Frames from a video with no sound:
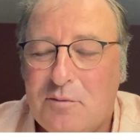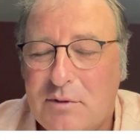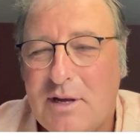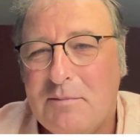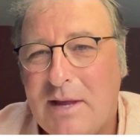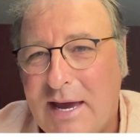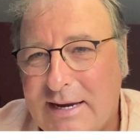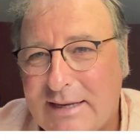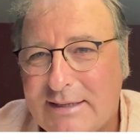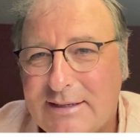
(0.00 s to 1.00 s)
When I'm
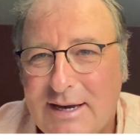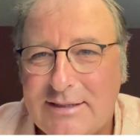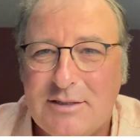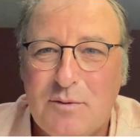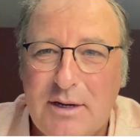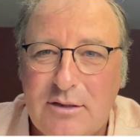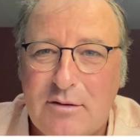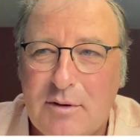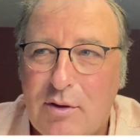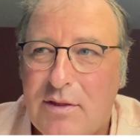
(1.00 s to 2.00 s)
knackered, I just want to do
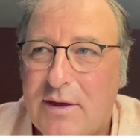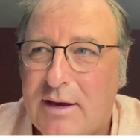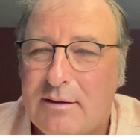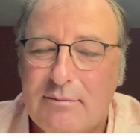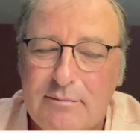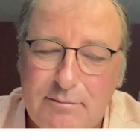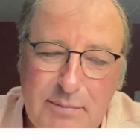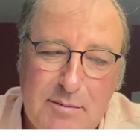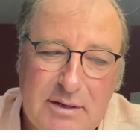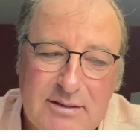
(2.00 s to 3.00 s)
my own thing,
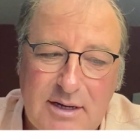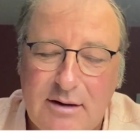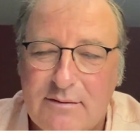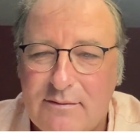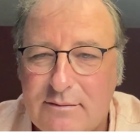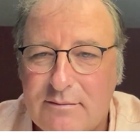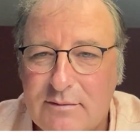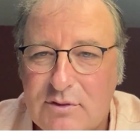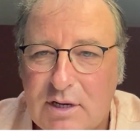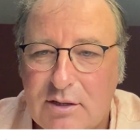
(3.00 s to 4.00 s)
be myself,
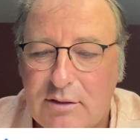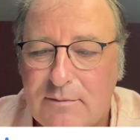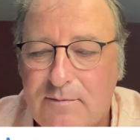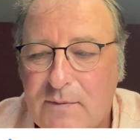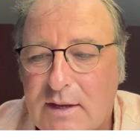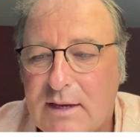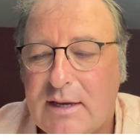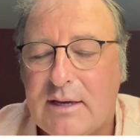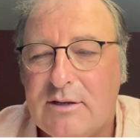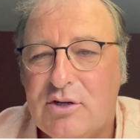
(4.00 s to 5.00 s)
chill out,
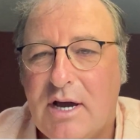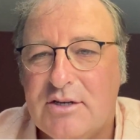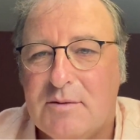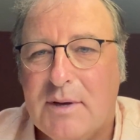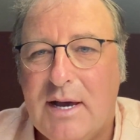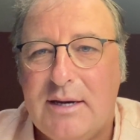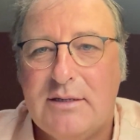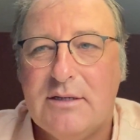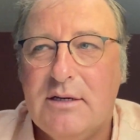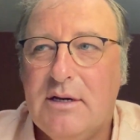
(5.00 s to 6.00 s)
charge the
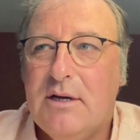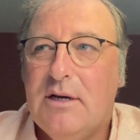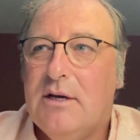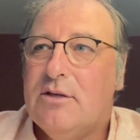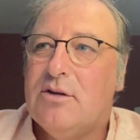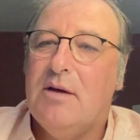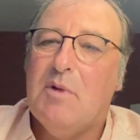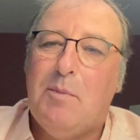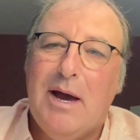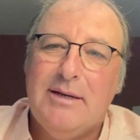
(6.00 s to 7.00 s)
batteries. So I had
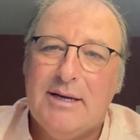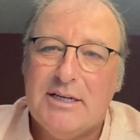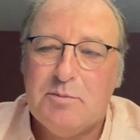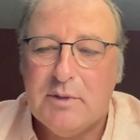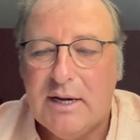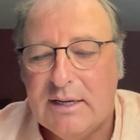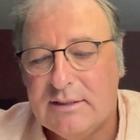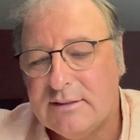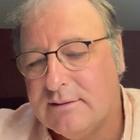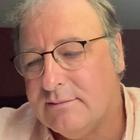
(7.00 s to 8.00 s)
my Panda
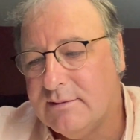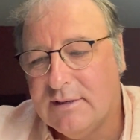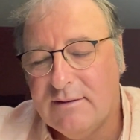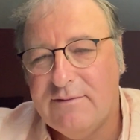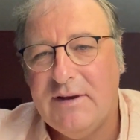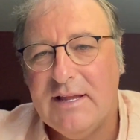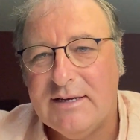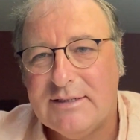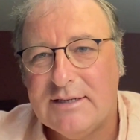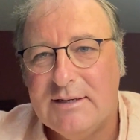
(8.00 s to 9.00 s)
Express, fell
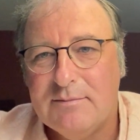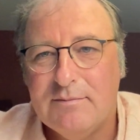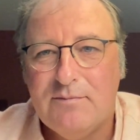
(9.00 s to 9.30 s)
asleep,